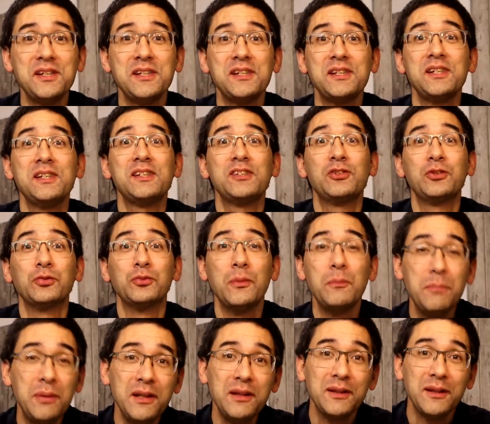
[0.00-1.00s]
is, is to
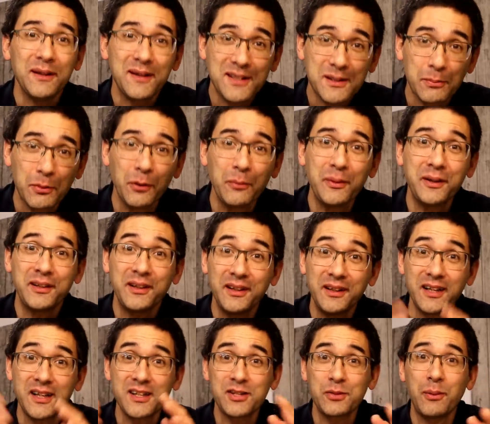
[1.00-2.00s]
repeat the experiment,
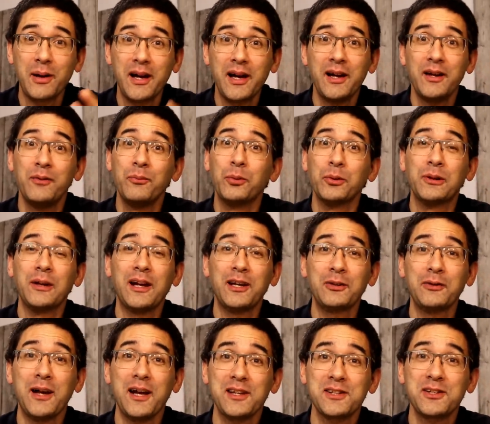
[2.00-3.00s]
and that's why I would
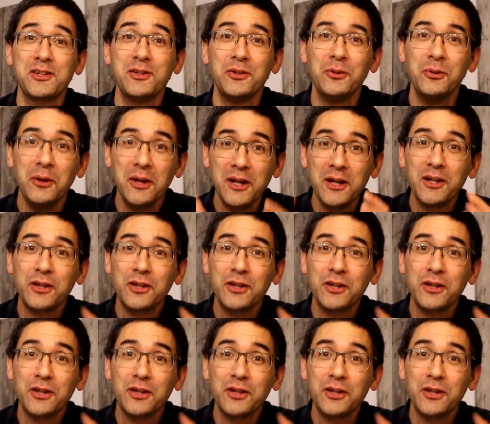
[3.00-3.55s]
like to ask you,